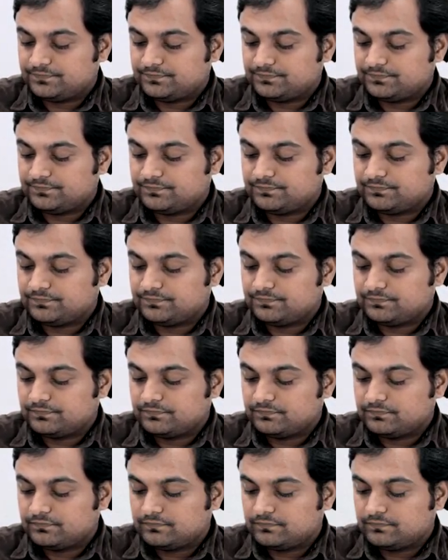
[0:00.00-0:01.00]

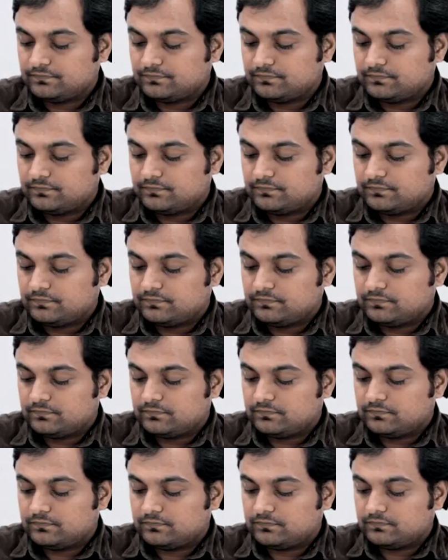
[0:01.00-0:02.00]

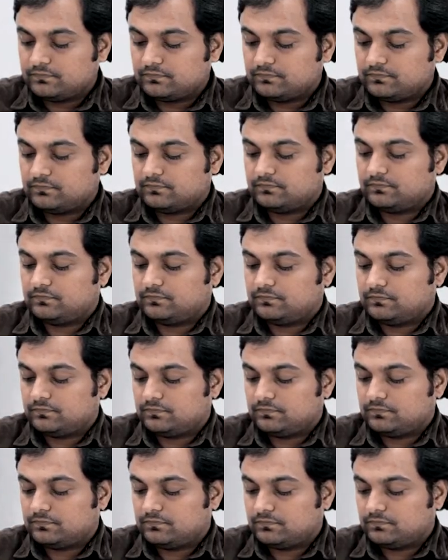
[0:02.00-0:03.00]

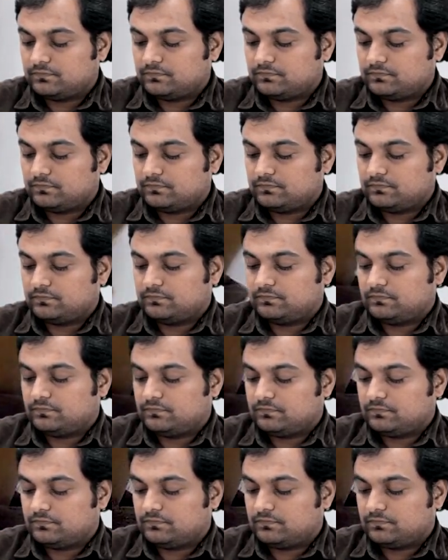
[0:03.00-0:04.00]

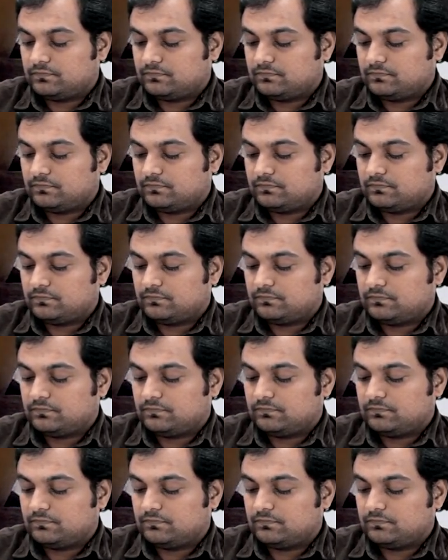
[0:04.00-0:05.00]

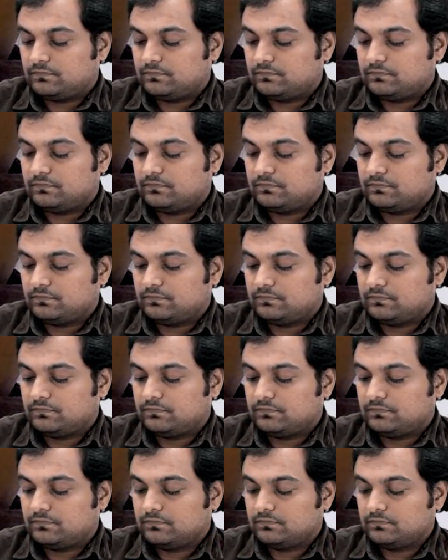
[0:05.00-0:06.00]

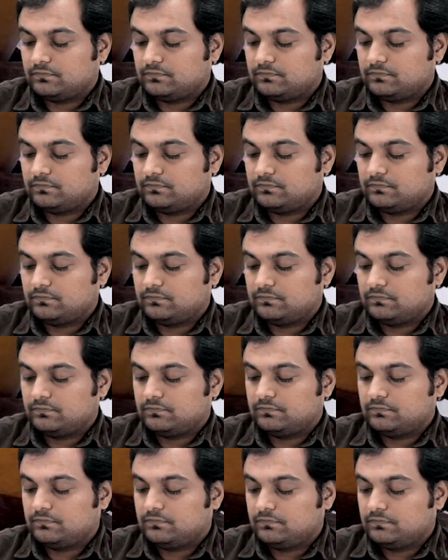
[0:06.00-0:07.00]

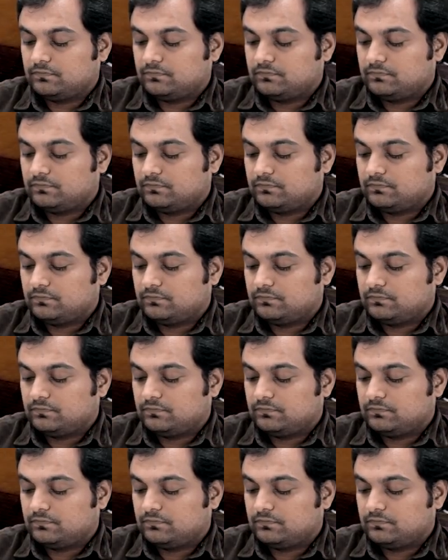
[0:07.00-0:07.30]
No one is speaking in this clip.